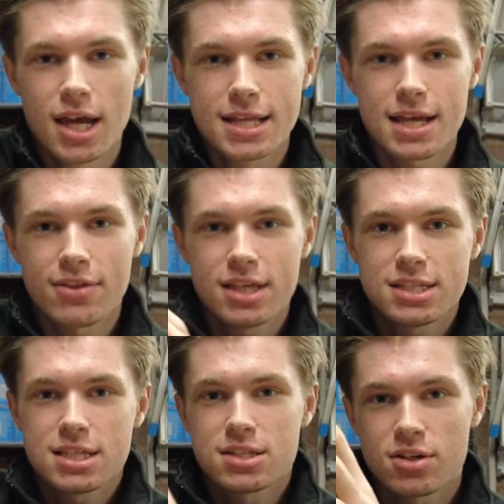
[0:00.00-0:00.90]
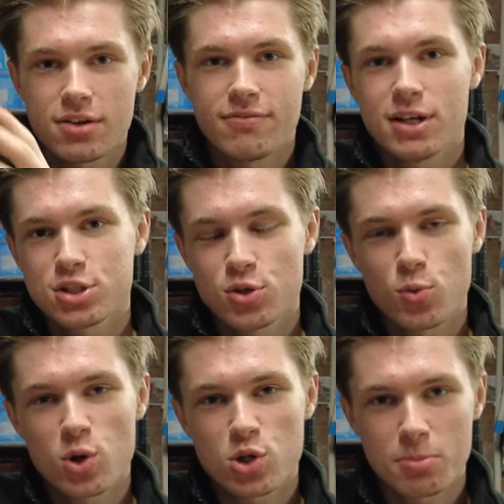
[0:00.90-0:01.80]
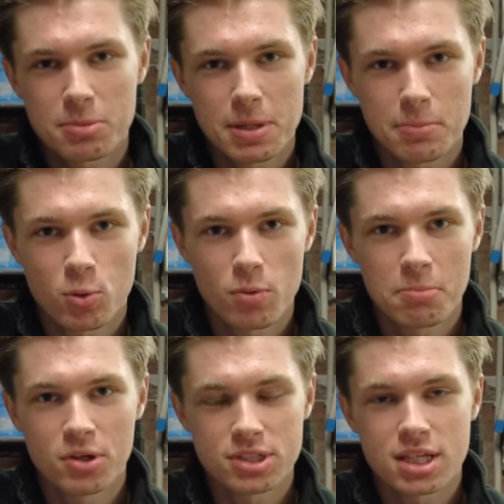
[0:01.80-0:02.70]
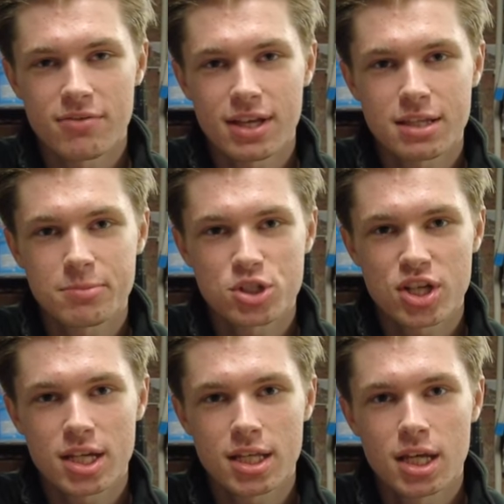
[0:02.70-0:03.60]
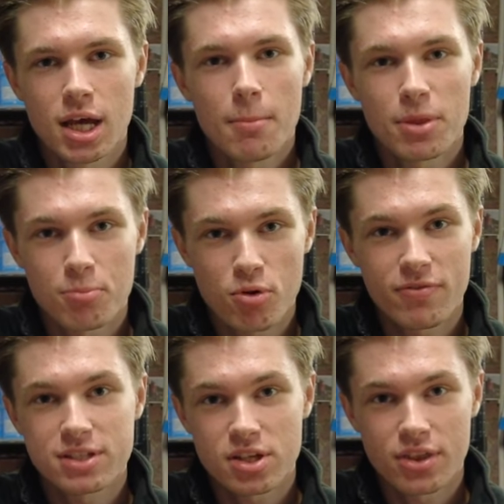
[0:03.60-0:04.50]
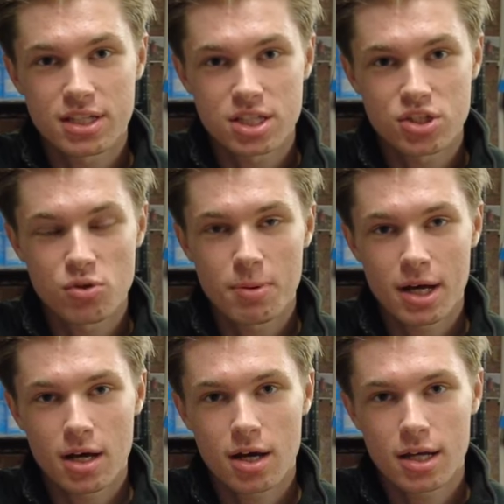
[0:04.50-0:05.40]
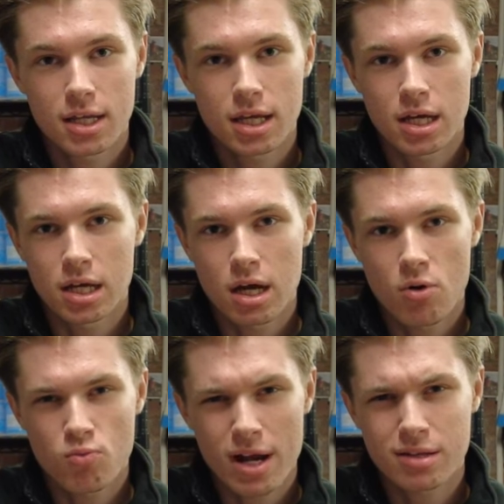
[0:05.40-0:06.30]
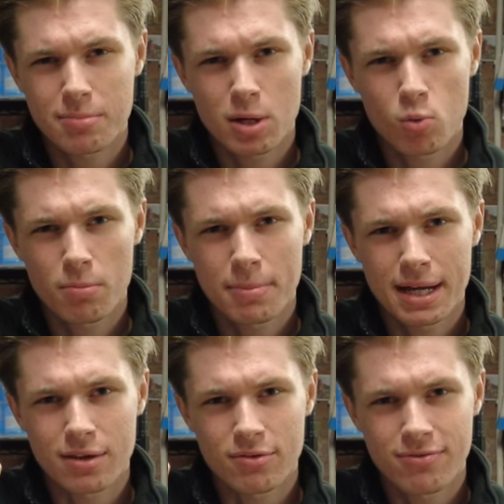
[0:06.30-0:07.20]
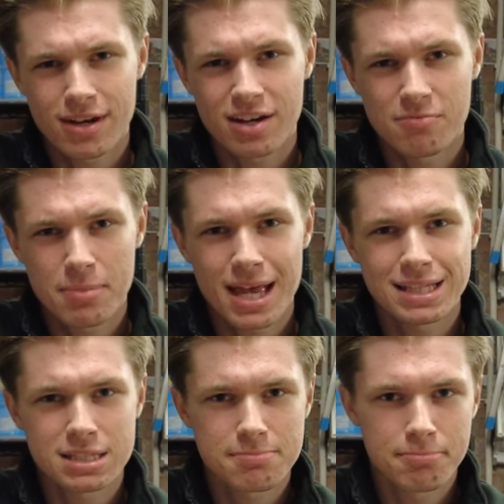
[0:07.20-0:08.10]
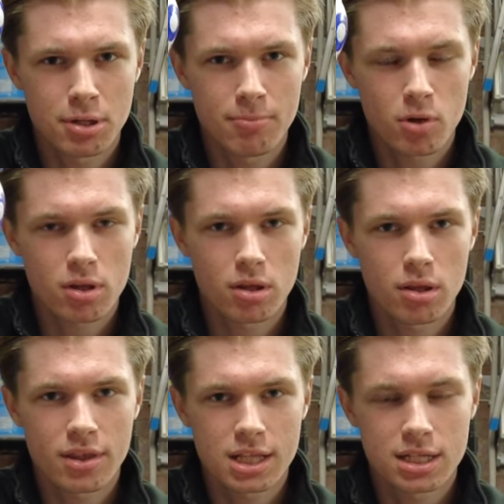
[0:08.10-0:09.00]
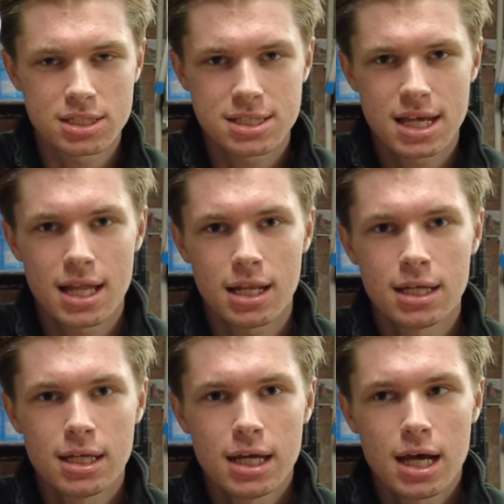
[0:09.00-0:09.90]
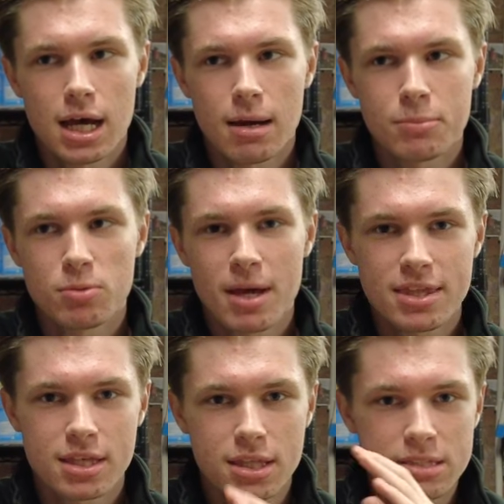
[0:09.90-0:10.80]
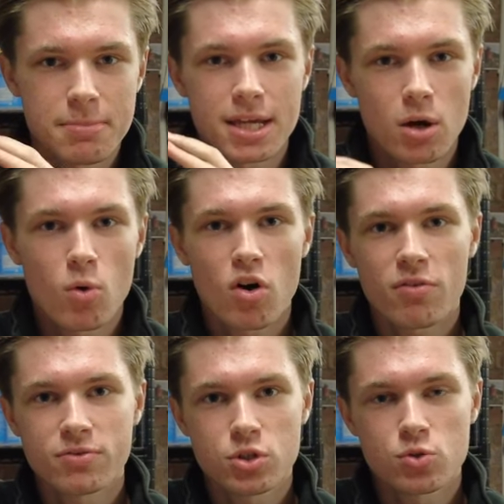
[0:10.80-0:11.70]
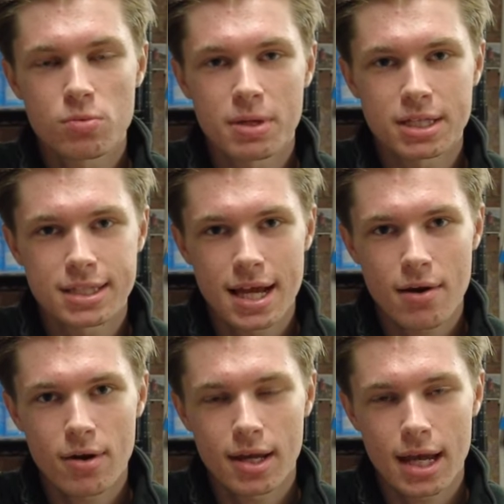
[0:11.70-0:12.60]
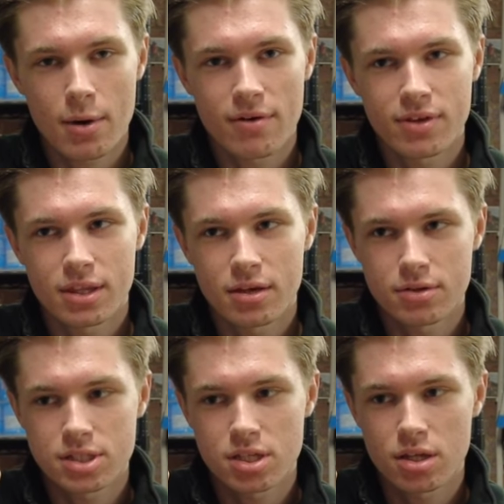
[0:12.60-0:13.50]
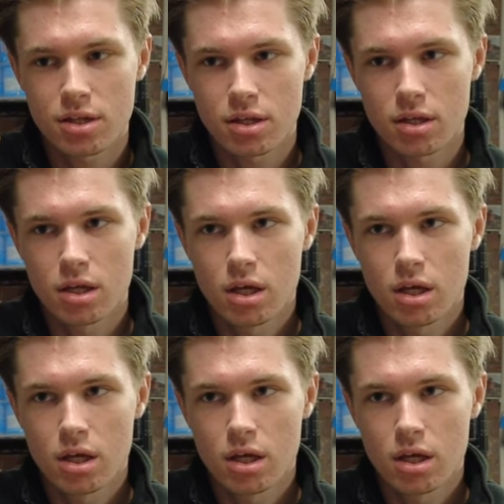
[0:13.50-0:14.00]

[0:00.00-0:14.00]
Now this is an unconventional one, not many people will put this in a vending machine, but the profits on this is super high, around about £1.05 per bottle that I sell. You may think these may go off due to it being dairy, however there is certain